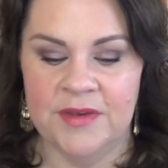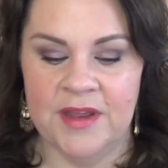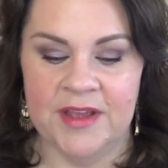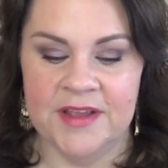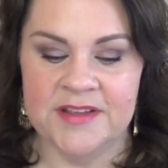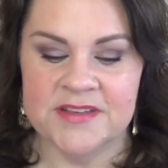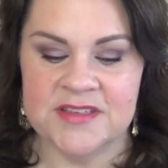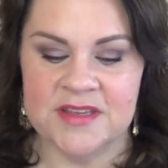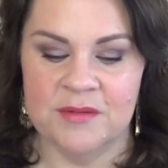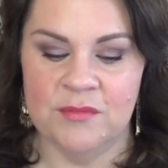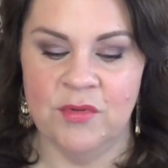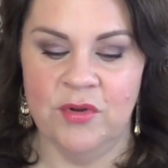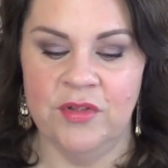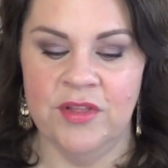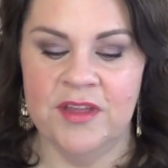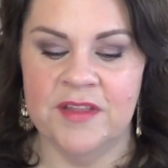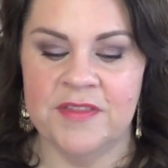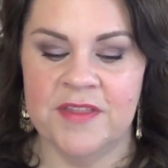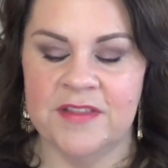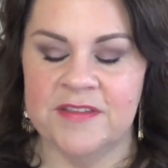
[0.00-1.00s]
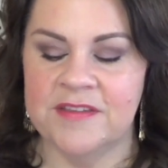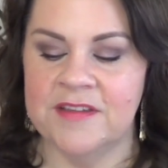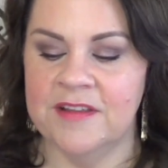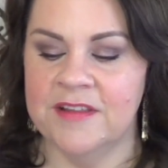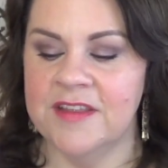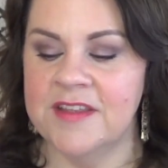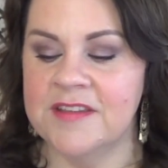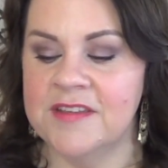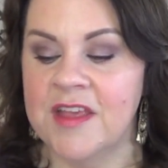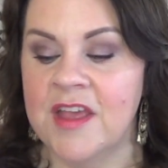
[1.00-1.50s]
nice and emollient that
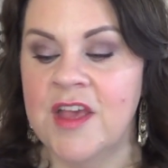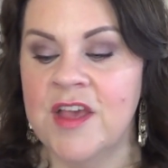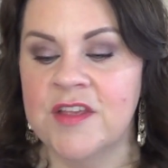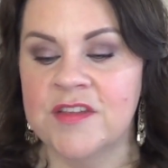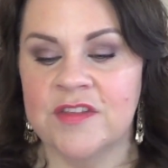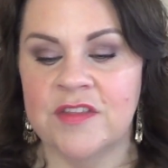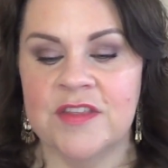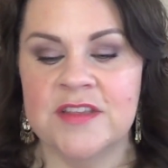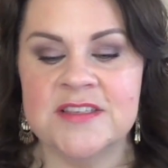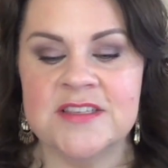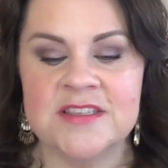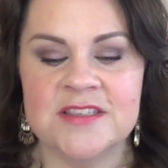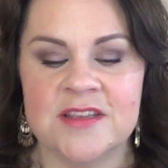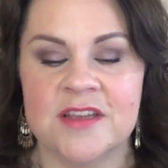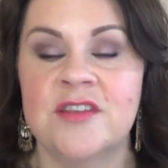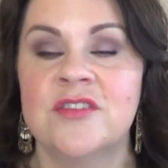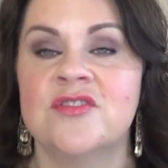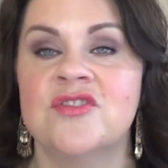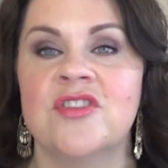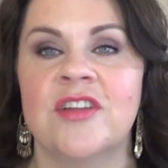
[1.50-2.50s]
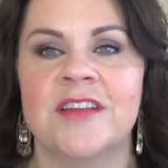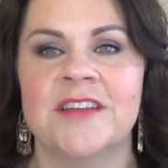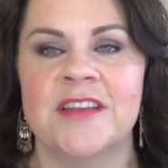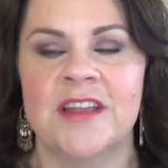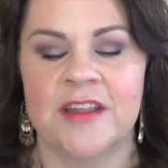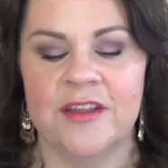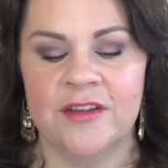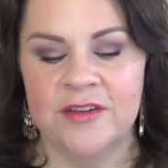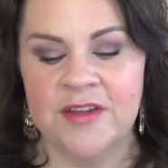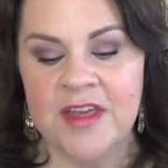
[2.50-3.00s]
still is? So this is, shall I
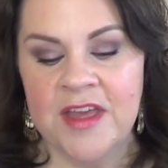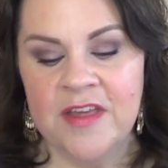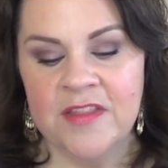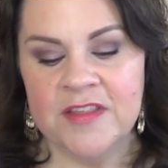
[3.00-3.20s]
tell you?